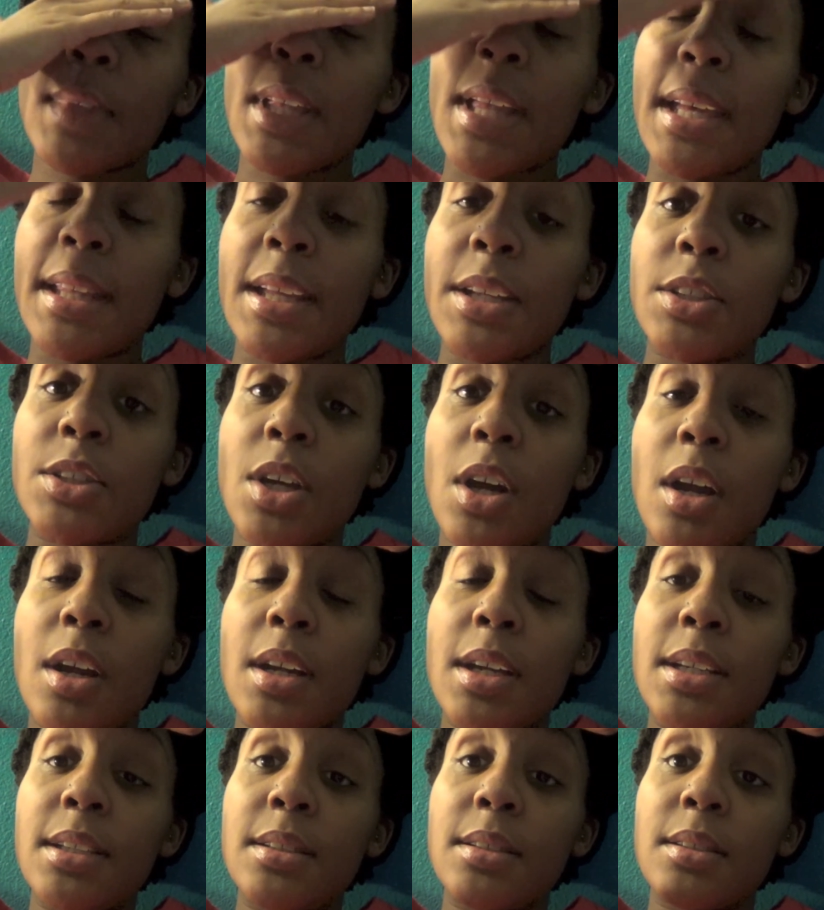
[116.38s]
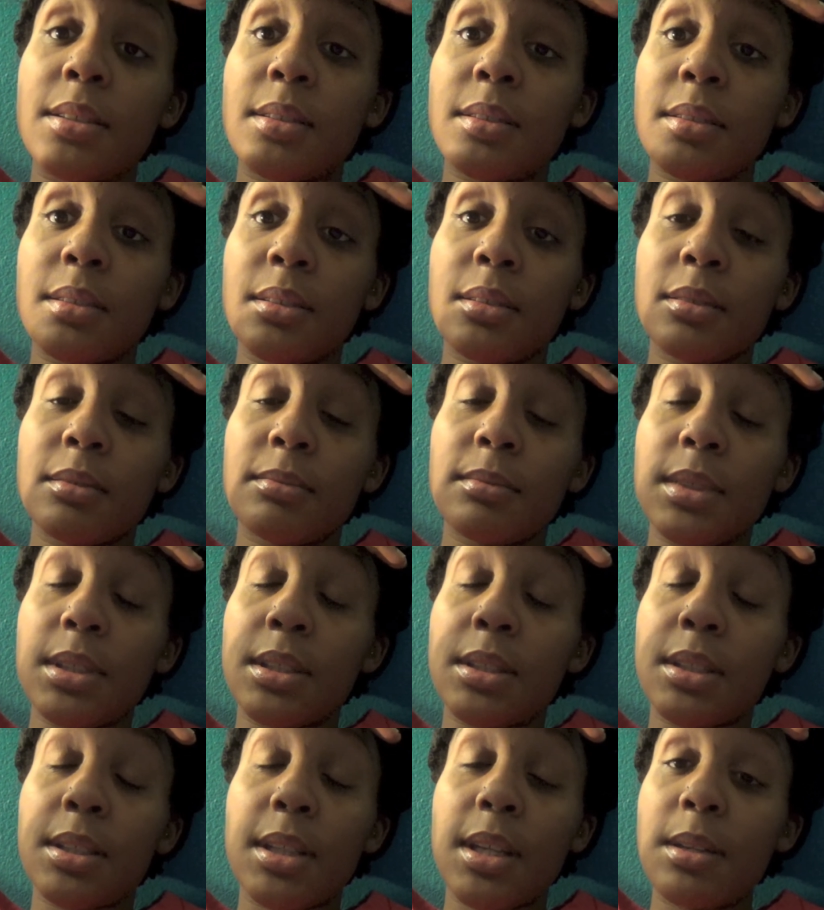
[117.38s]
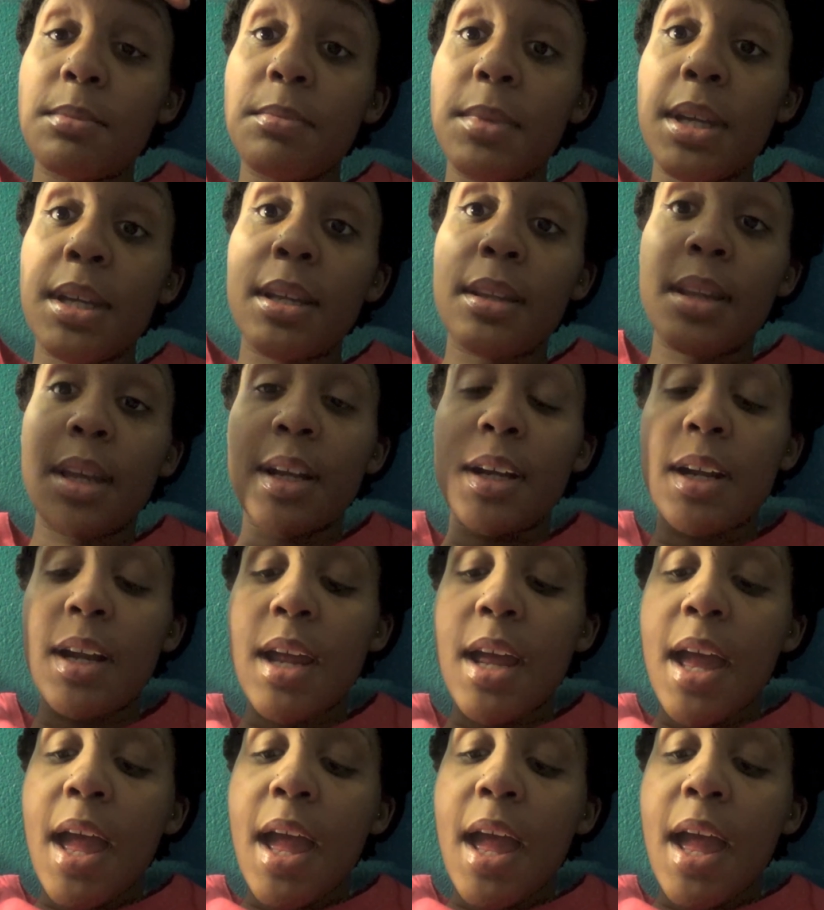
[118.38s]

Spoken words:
Like they just are. He's getting big in there.